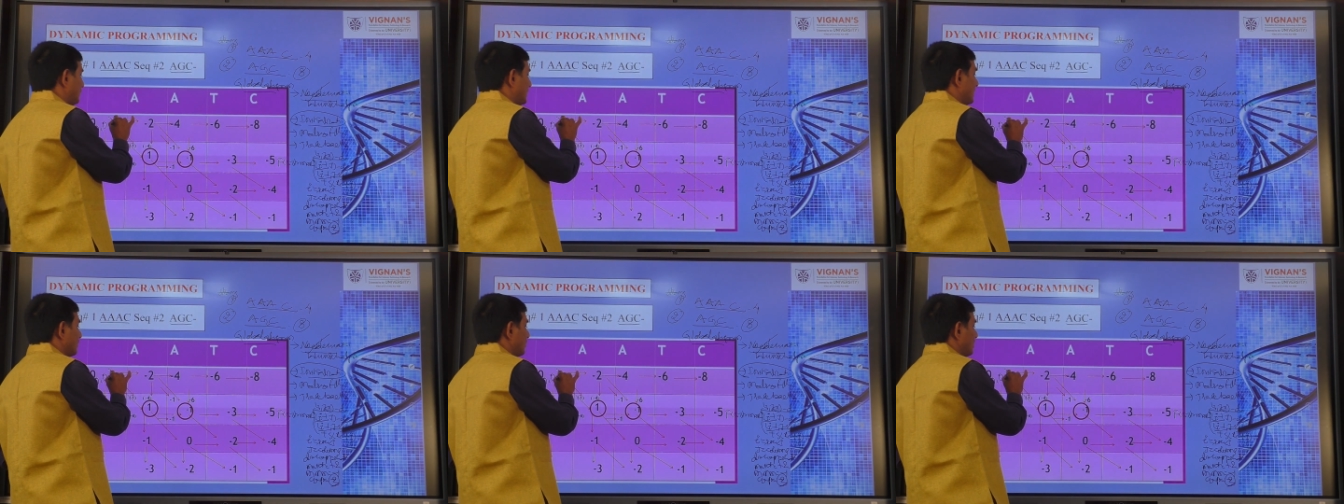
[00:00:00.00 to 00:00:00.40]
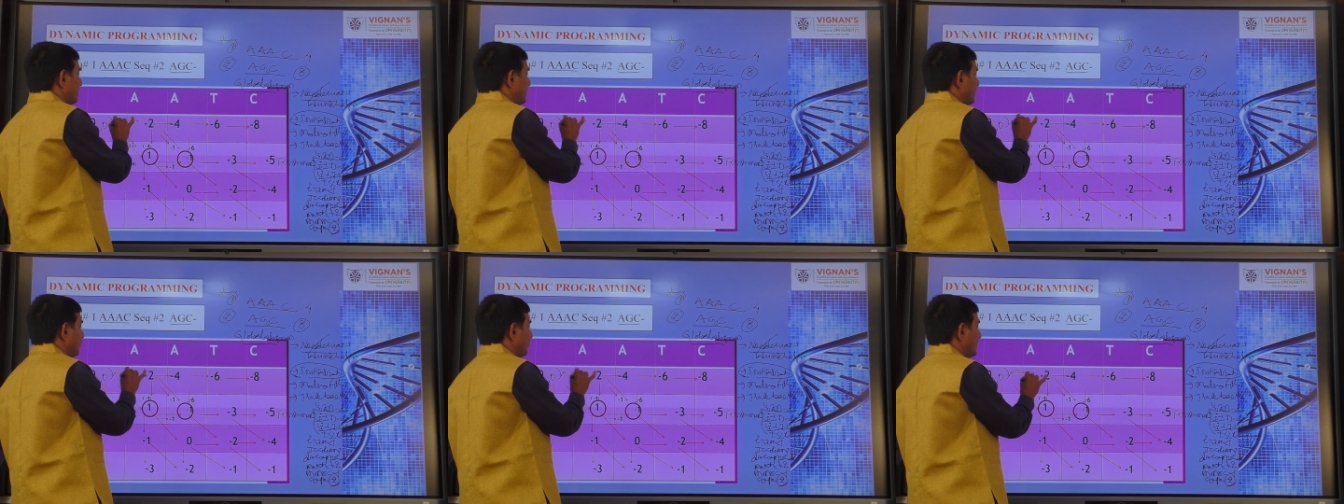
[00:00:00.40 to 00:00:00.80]
forward
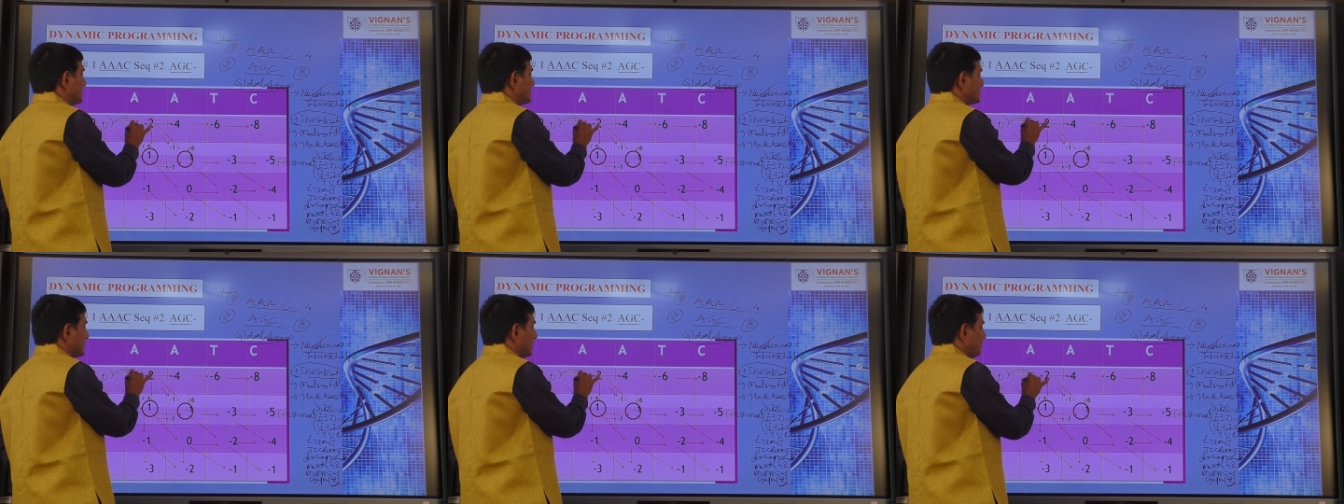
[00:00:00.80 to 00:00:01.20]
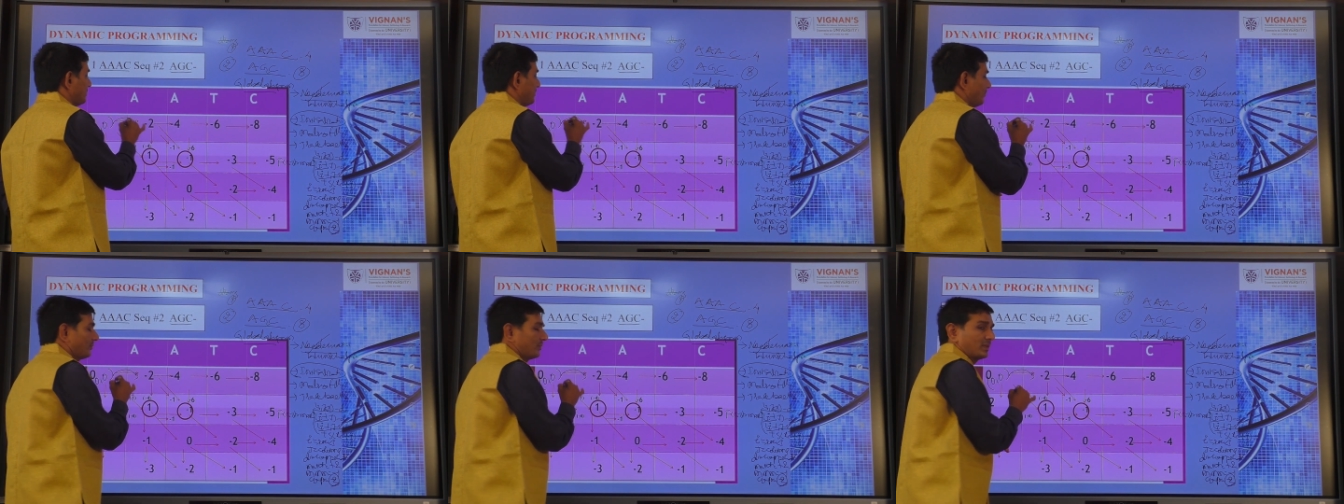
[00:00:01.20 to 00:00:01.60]
by one
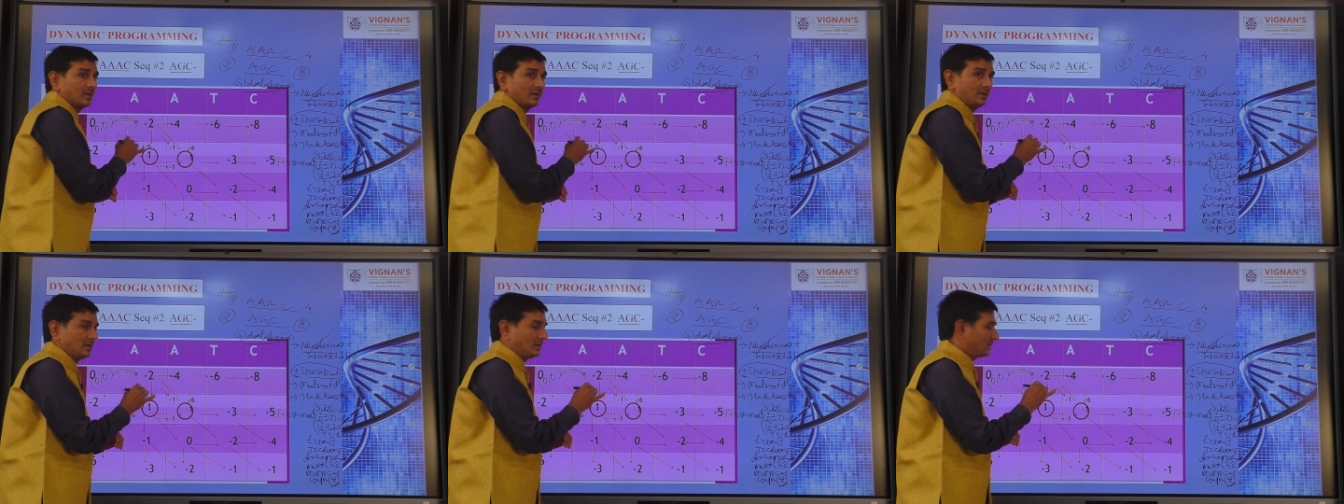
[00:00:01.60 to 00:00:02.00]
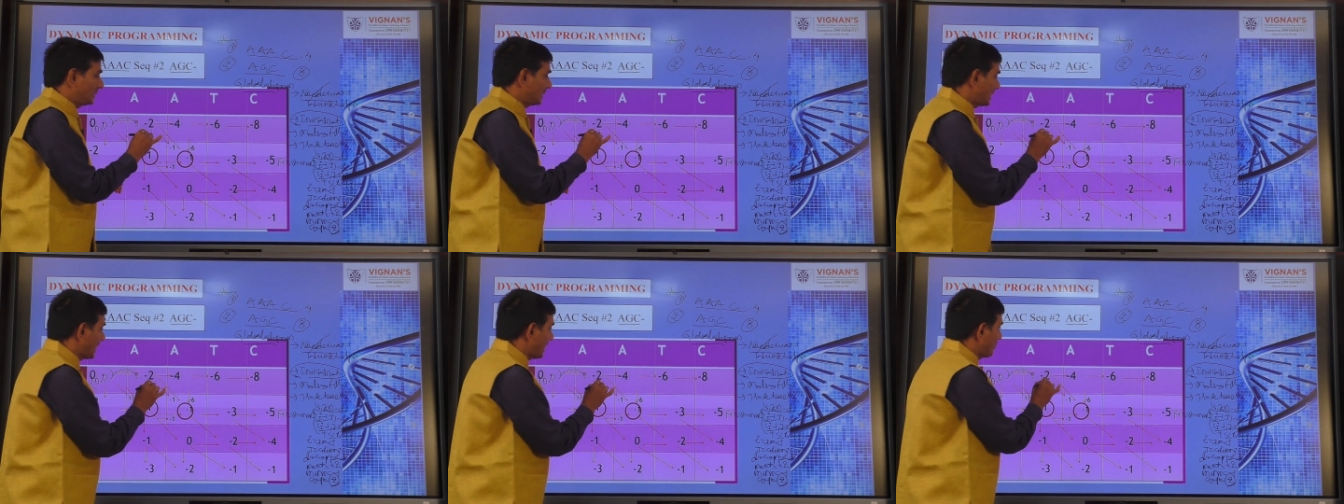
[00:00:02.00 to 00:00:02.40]
step,
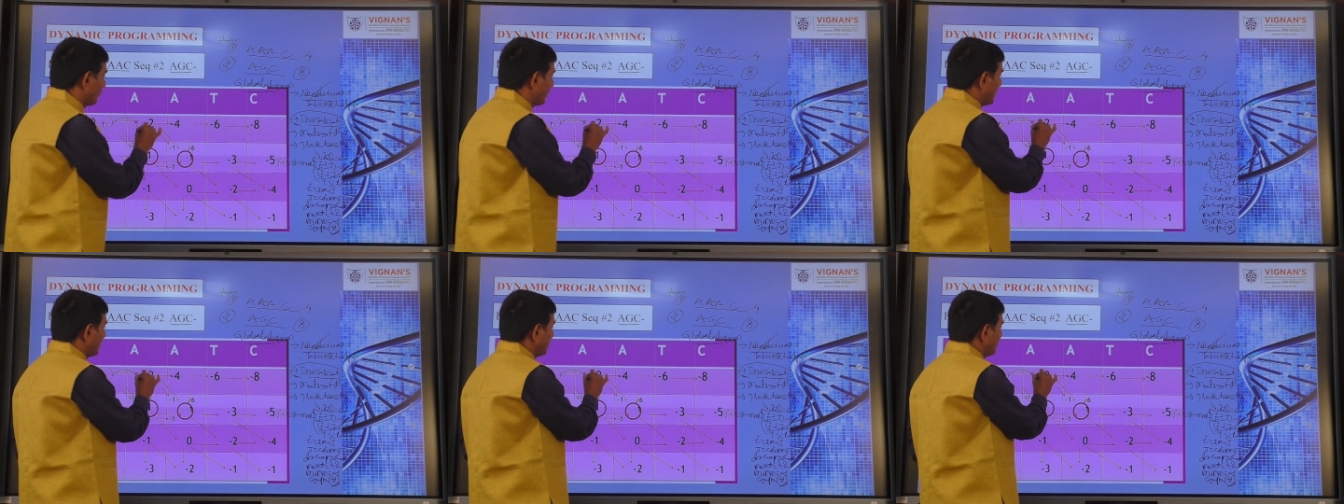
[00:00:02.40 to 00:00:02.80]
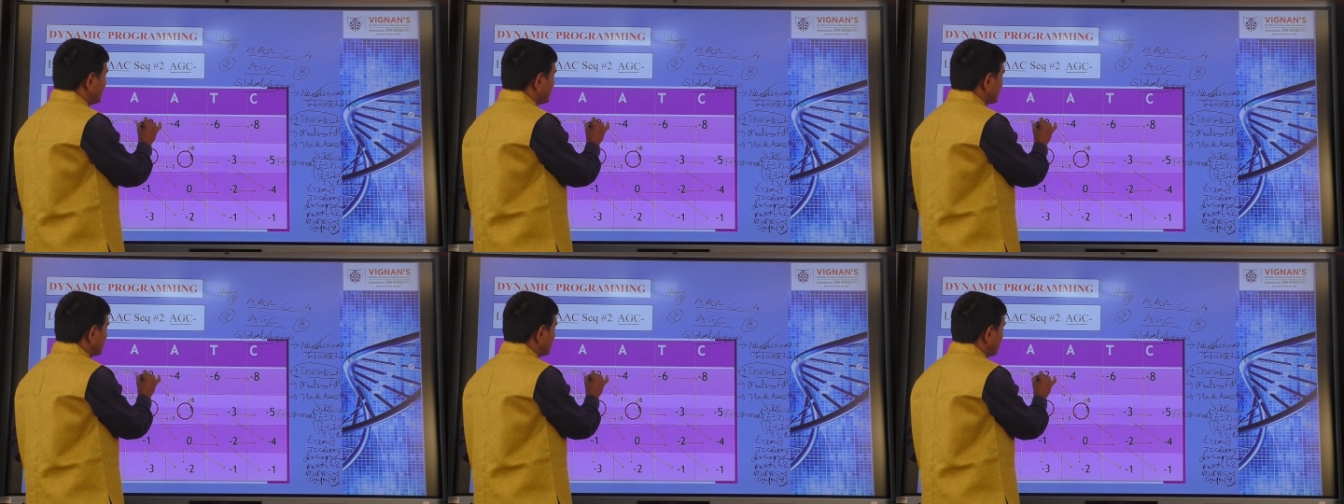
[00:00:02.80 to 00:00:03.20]
the gap value is